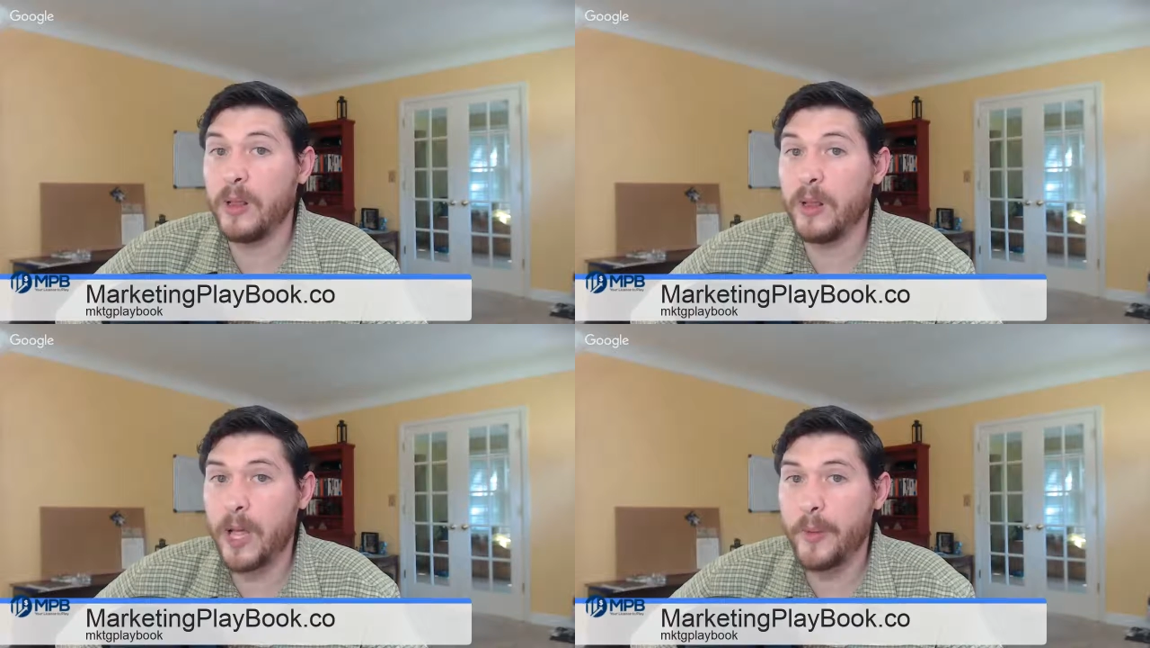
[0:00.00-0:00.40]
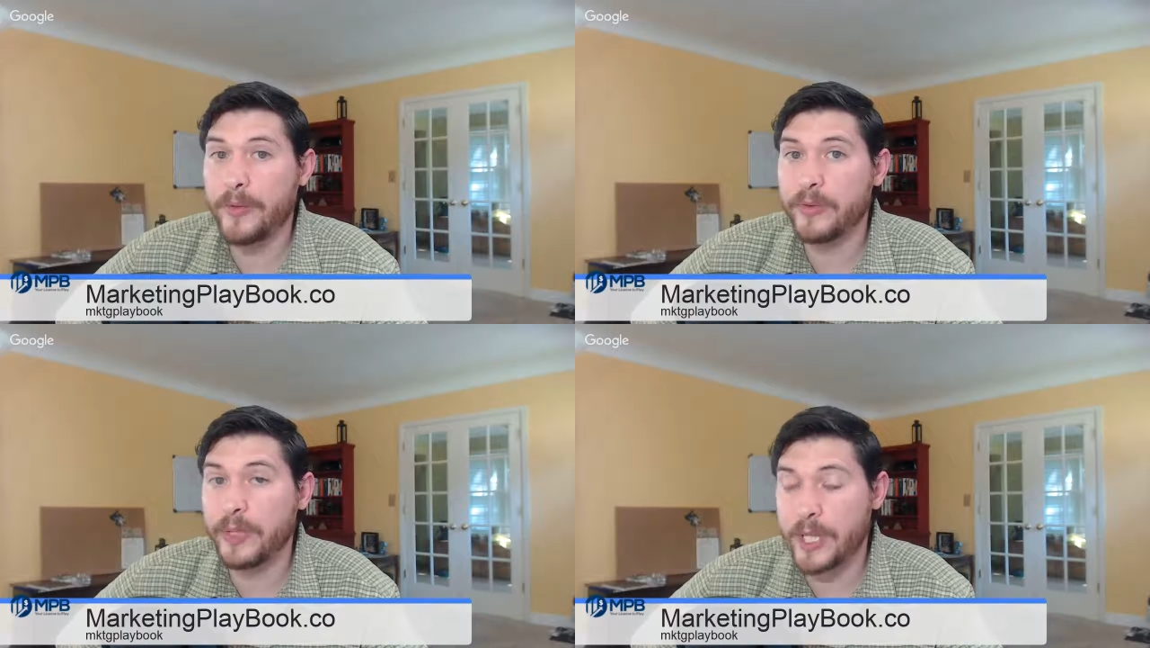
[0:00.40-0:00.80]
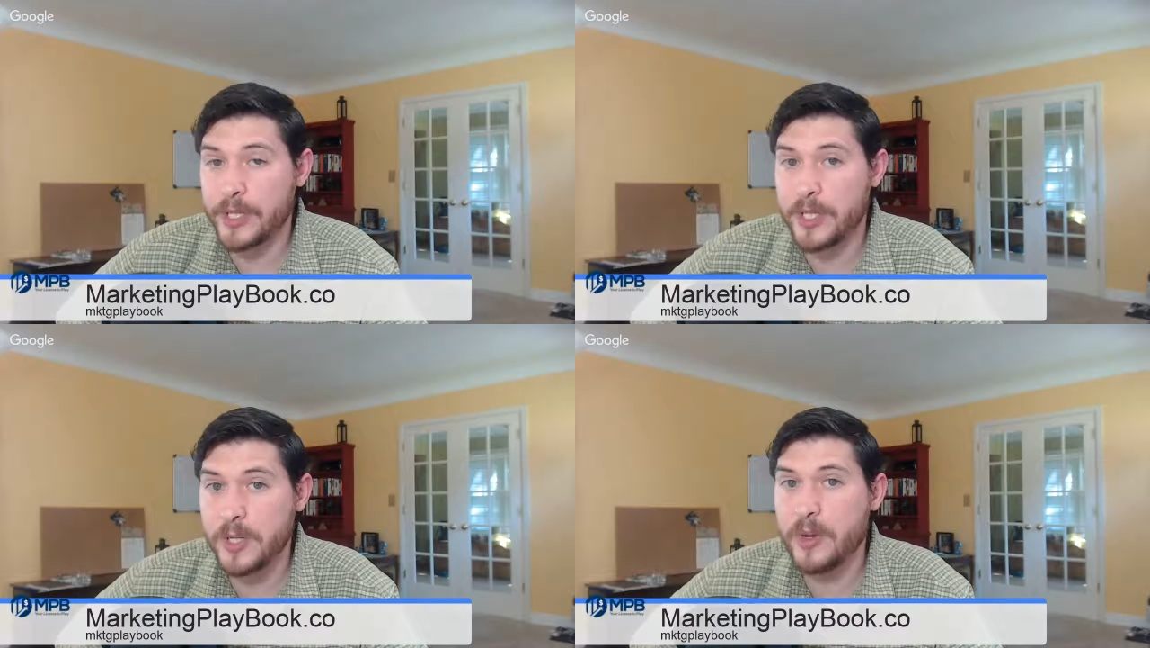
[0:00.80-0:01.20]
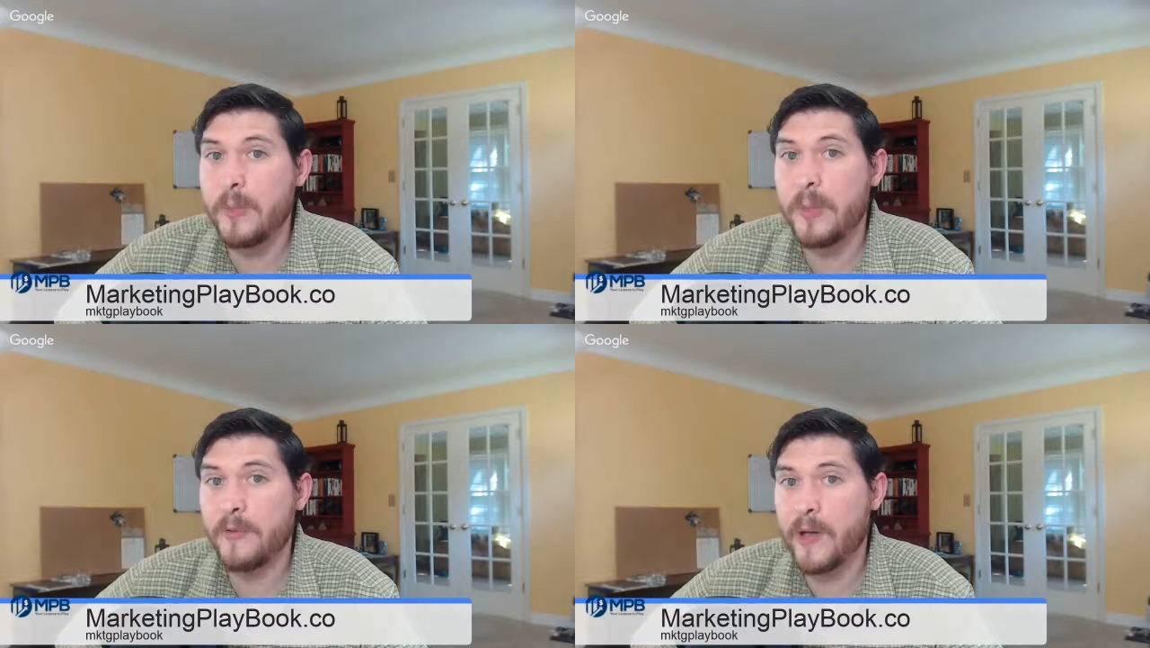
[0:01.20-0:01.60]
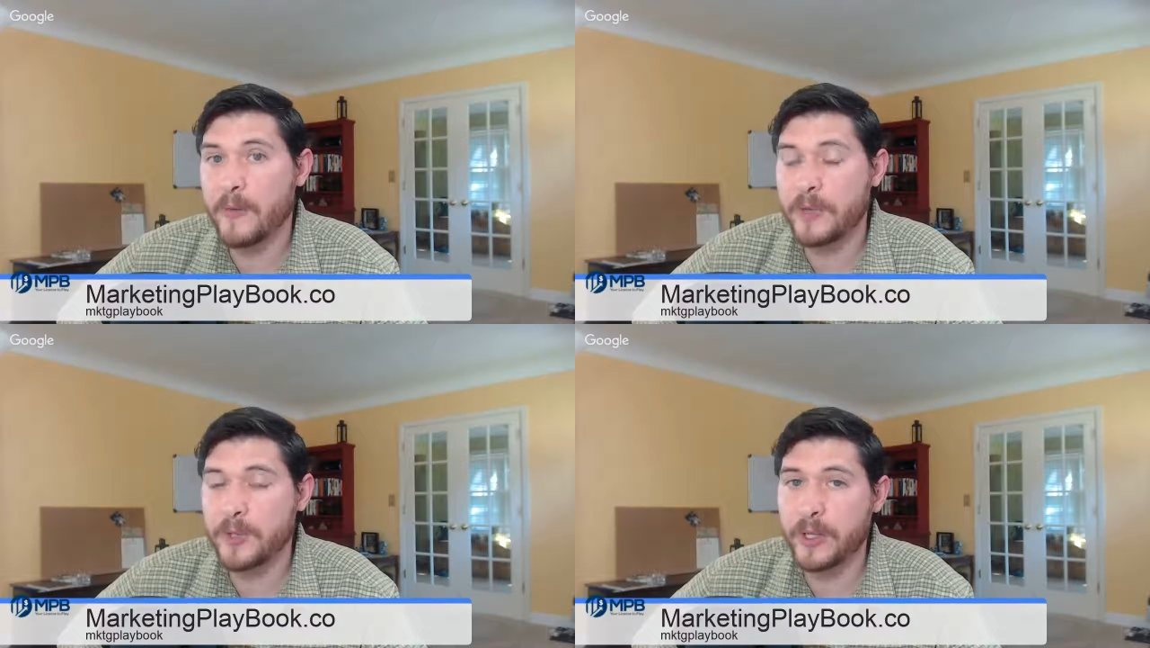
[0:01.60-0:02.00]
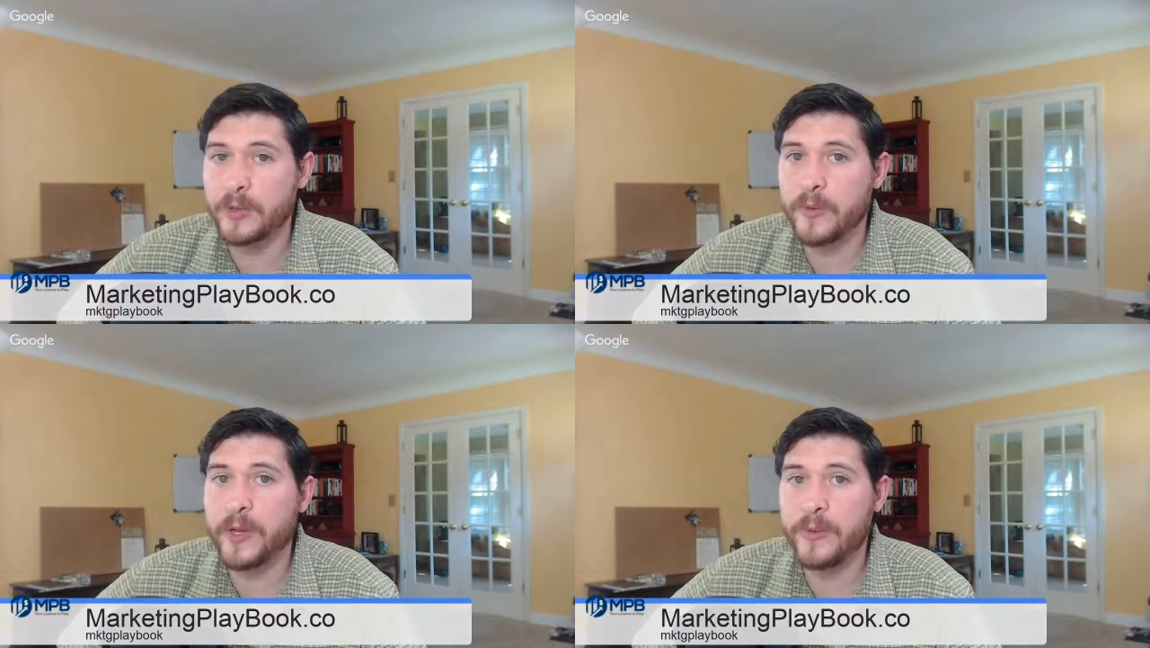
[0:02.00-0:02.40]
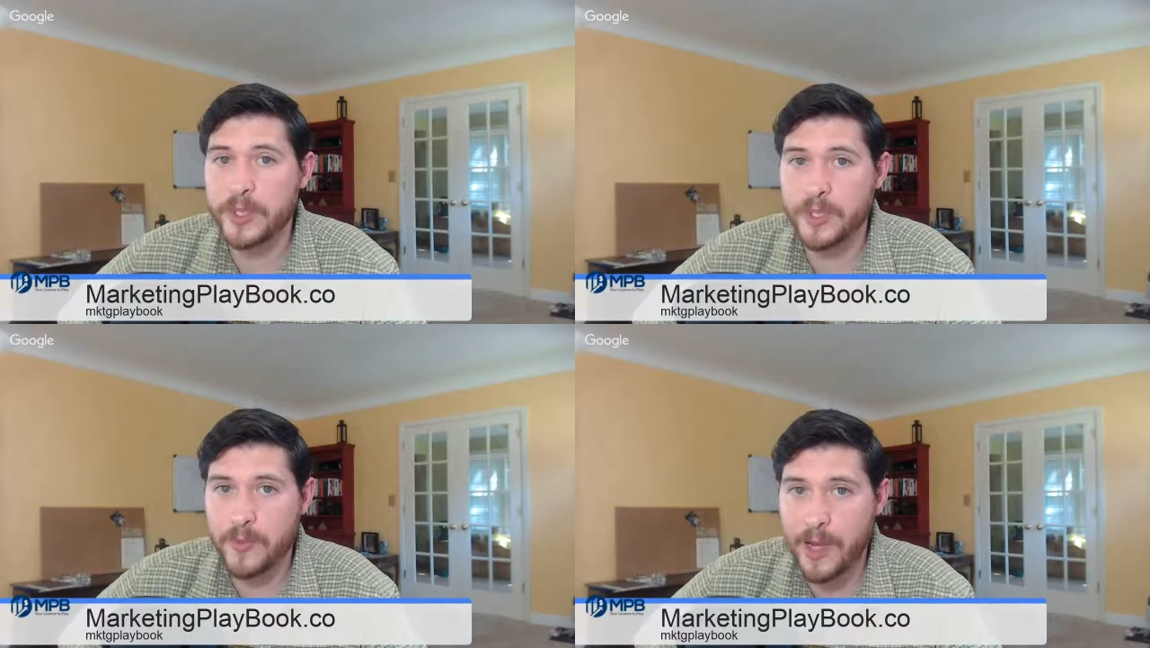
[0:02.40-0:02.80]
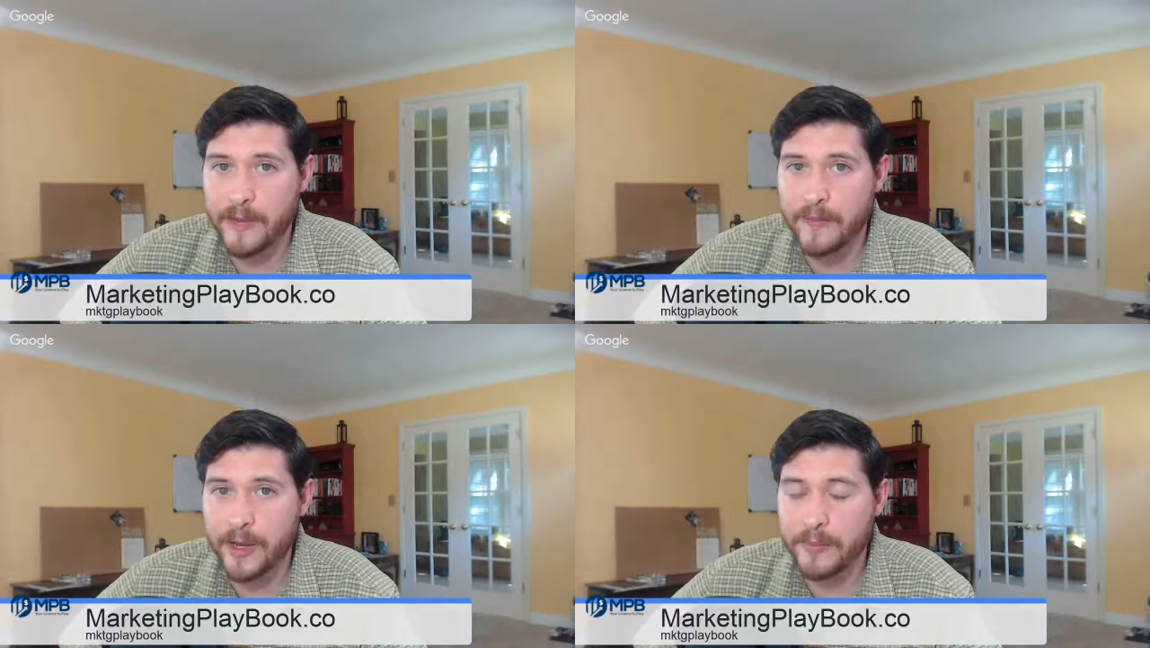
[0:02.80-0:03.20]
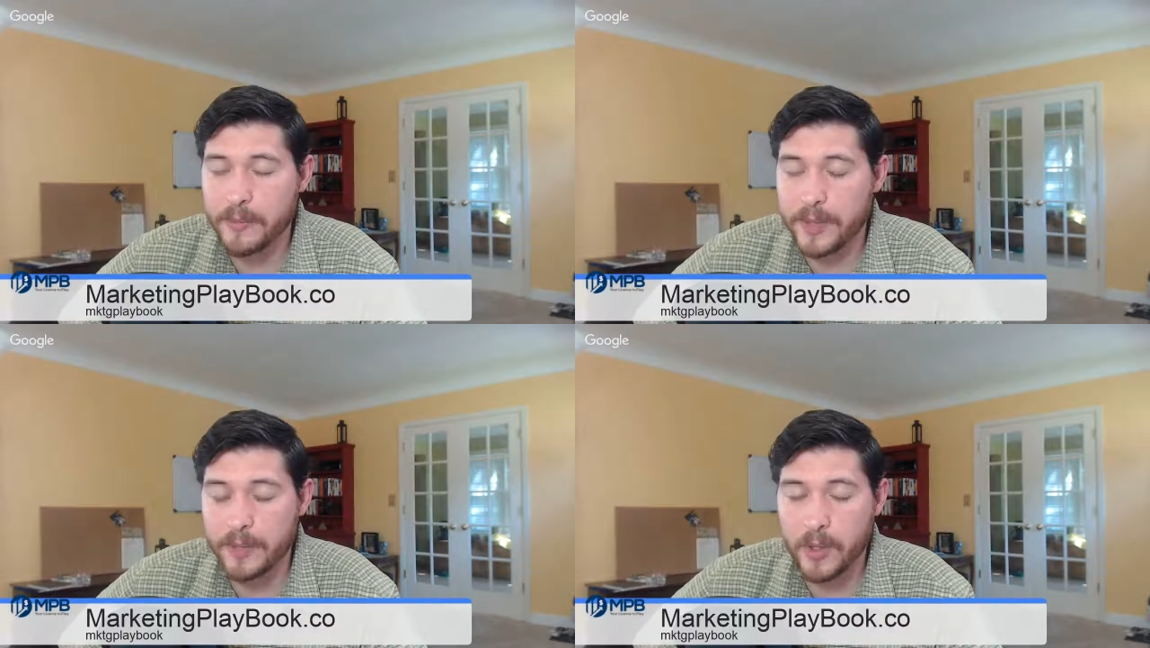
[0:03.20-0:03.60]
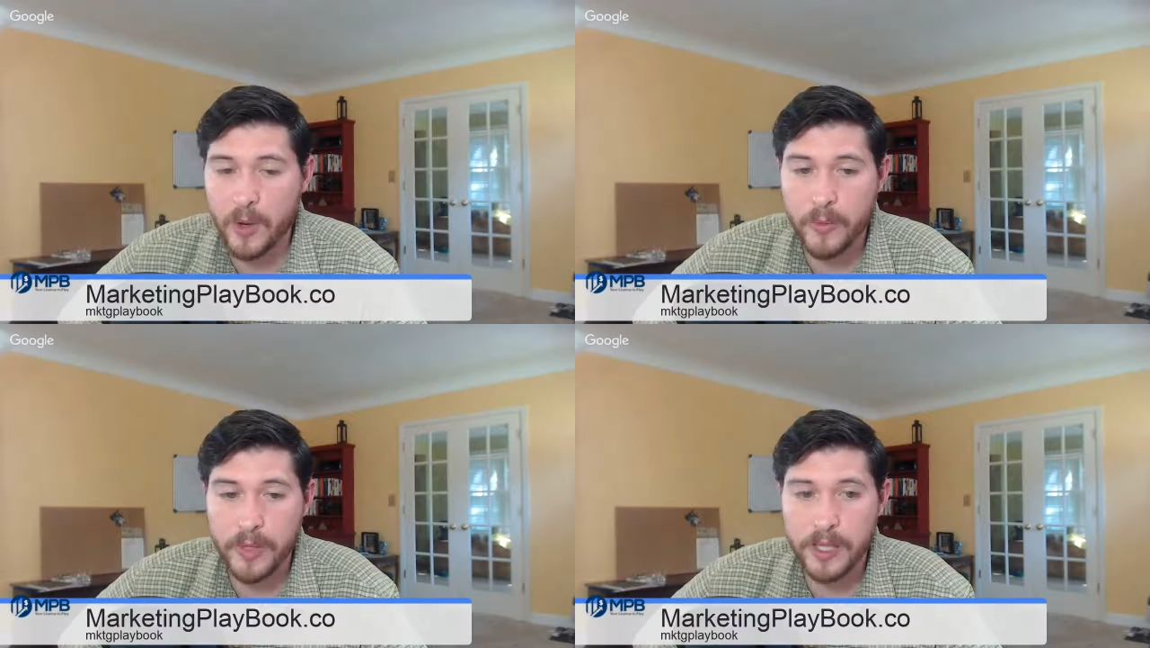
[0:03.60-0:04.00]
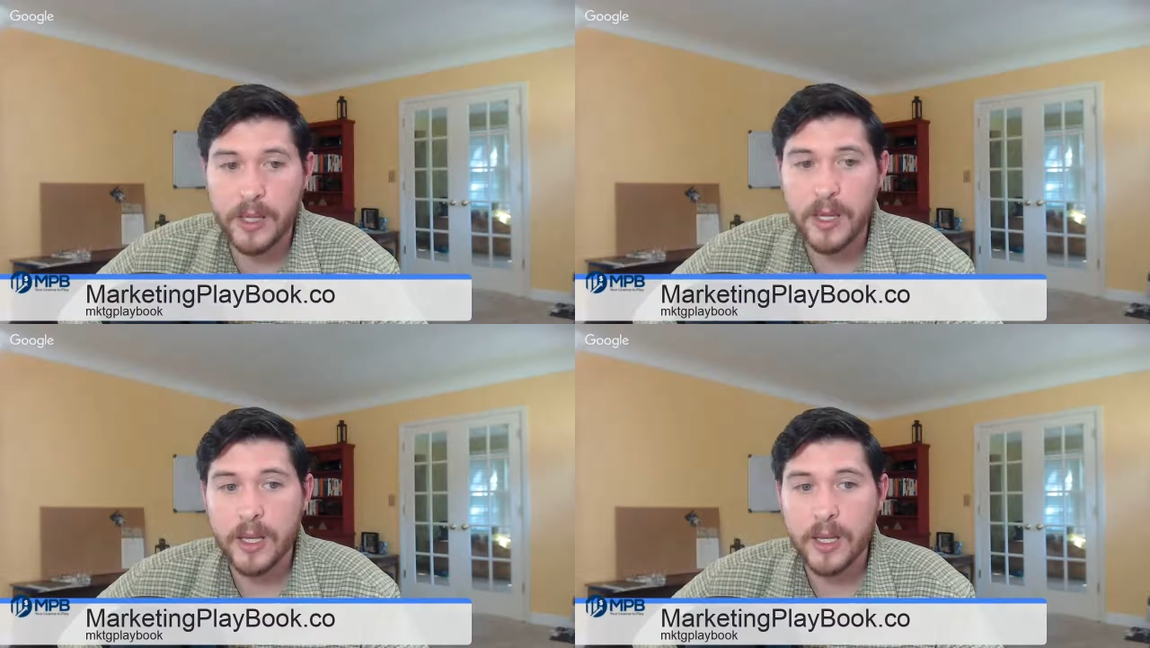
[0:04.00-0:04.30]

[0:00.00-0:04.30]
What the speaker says: however, get you above average click-through rate, which is why I recommend people go with it.